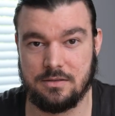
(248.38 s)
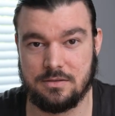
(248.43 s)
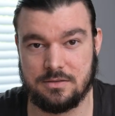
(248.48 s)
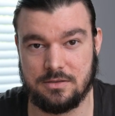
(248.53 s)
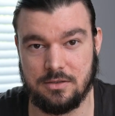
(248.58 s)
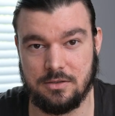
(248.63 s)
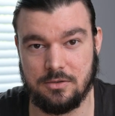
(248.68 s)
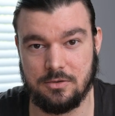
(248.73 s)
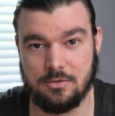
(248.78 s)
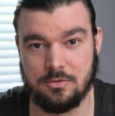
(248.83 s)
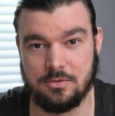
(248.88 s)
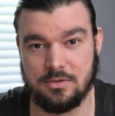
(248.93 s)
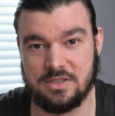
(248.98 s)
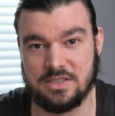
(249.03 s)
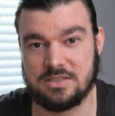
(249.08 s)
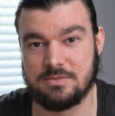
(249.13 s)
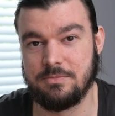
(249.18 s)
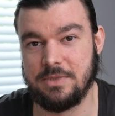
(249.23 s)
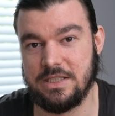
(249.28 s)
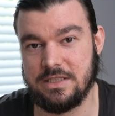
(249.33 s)
So
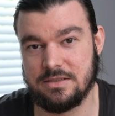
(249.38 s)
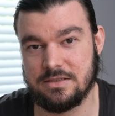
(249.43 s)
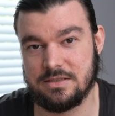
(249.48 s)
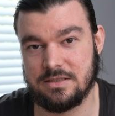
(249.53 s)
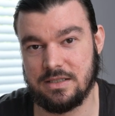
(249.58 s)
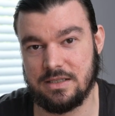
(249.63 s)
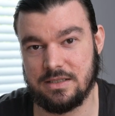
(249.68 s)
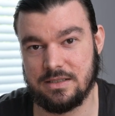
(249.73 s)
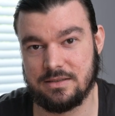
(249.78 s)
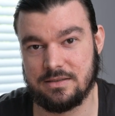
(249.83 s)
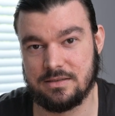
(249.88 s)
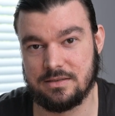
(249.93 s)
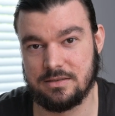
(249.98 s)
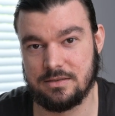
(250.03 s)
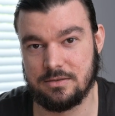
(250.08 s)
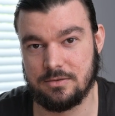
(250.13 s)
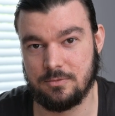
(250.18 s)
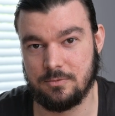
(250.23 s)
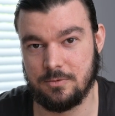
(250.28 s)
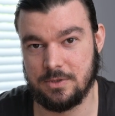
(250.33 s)
this means that
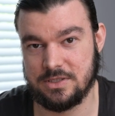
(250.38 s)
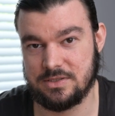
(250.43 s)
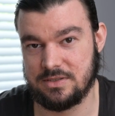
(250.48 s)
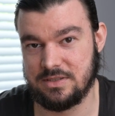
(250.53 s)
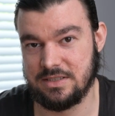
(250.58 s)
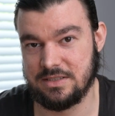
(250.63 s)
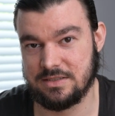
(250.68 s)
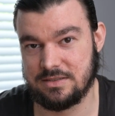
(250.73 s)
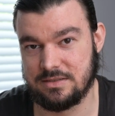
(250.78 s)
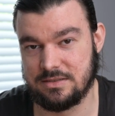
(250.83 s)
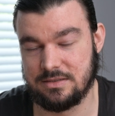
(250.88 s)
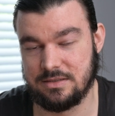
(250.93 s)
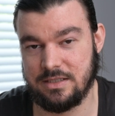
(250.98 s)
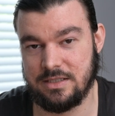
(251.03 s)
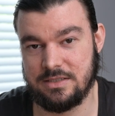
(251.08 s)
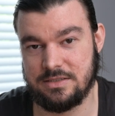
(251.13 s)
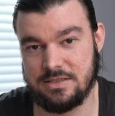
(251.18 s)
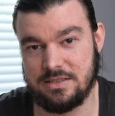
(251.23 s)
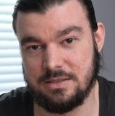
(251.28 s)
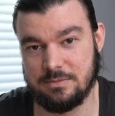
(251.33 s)
with this
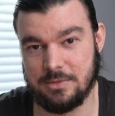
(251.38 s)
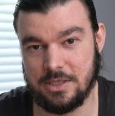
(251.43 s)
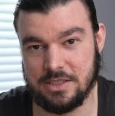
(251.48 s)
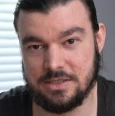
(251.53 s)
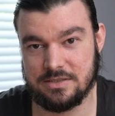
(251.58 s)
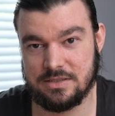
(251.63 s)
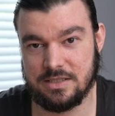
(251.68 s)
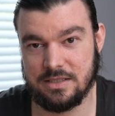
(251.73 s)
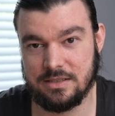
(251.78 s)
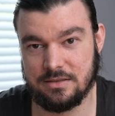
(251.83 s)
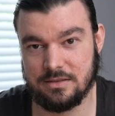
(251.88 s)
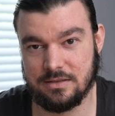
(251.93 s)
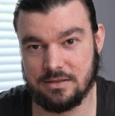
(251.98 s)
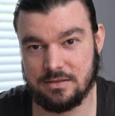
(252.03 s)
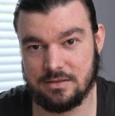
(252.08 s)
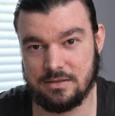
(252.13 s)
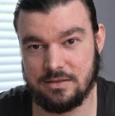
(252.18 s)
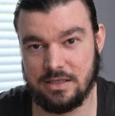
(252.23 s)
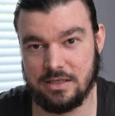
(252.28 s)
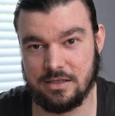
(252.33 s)
HDMI standard,
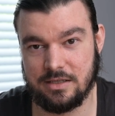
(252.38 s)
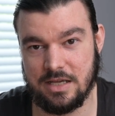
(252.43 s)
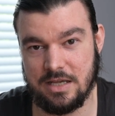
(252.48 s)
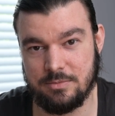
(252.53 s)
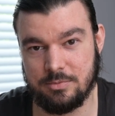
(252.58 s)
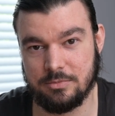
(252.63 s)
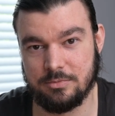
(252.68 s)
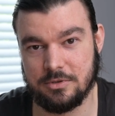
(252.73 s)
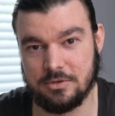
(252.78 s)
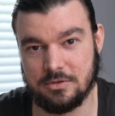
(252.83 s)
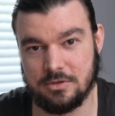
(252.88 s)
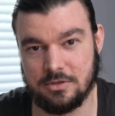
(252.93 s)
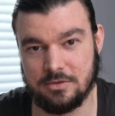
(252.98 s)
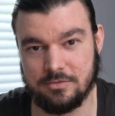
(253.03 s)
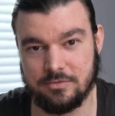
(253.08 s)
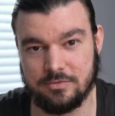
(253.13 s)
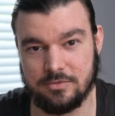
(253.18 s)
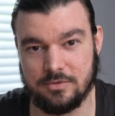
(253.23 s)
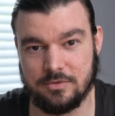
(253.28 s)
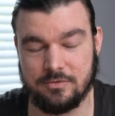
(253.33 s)
they are capable of
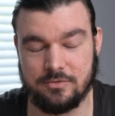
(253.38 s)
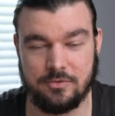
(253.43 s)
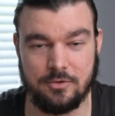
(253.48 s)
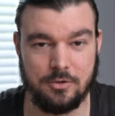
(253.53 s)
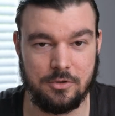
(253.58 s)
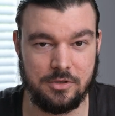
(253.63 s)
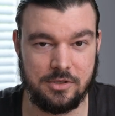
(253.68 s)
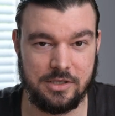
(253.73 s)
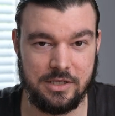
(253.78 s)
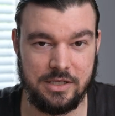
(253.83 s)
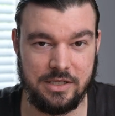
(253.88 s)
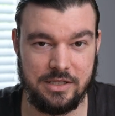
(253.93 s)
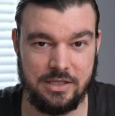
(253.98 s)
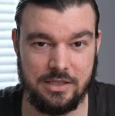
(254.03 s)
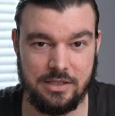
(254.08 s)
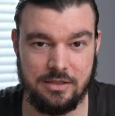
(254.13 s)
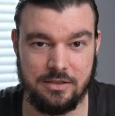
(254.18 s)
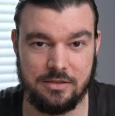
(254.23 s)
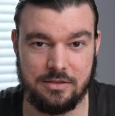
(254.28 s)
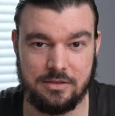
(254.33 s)
4K